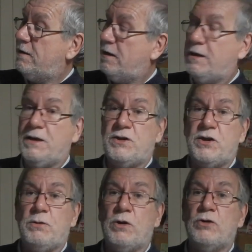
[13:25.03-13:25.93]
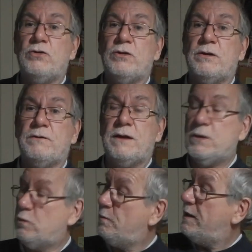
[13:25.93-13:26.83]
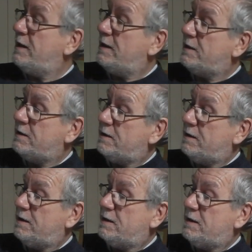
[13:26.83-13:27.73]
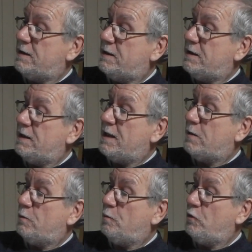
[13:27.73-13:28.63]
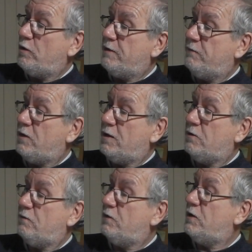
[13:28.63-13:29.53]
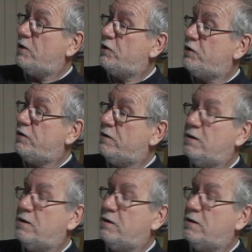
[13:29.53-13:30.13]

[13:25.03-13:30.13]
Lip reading: Only 200 of these were made. This is the aquamarine vinyl version.